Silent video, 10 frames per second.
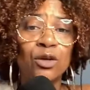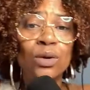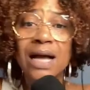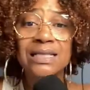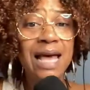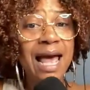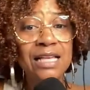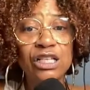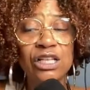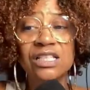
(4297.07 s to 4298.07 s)
You got to
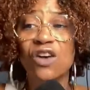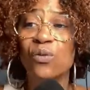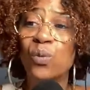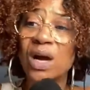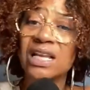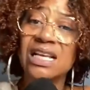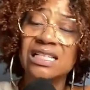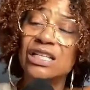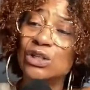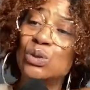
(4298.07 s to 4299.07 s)
ask yourself, what
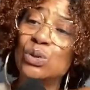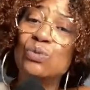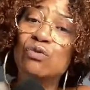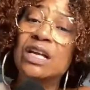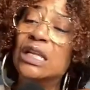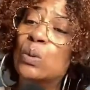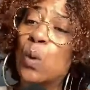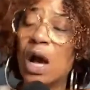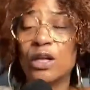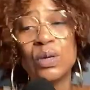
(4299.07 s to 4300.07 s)
is it do you really
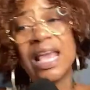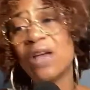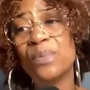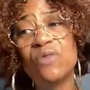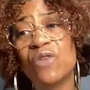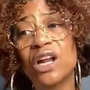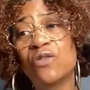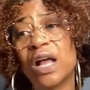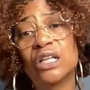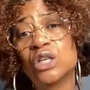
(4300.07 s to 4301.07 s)
want? You can't be
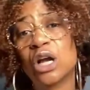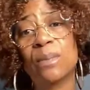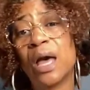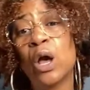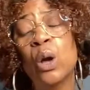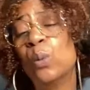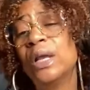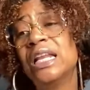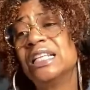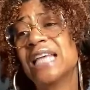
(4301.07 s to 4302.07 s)
running around talking about
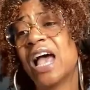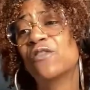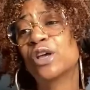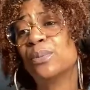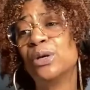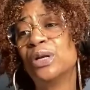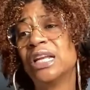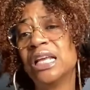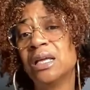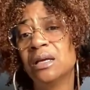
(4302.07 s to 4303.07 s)
we need to have
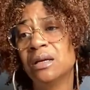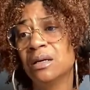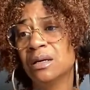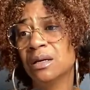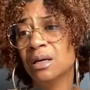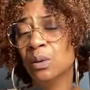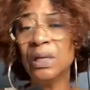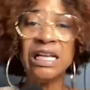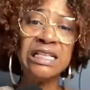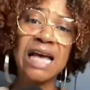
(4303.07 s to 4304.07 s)
community.
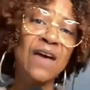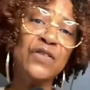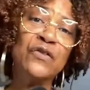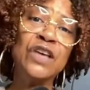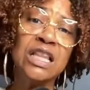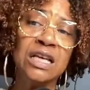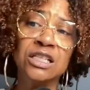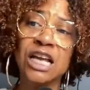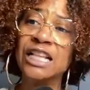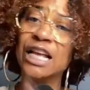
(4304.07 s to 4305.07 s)
We need to have the
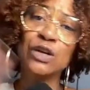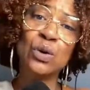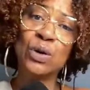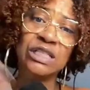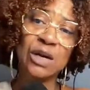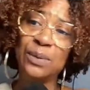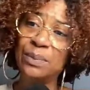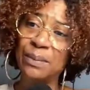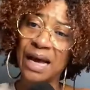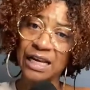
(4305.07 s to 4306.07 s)
village. And then you go and tell
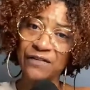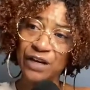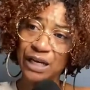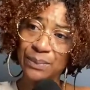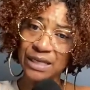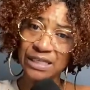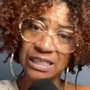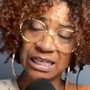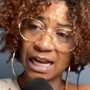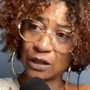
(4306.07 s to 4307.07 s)
people mind their fucking
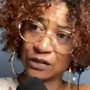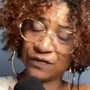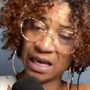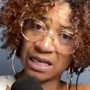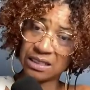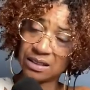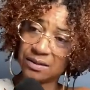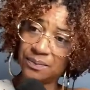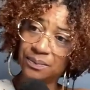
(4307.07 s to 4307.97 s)
business. Get out your face.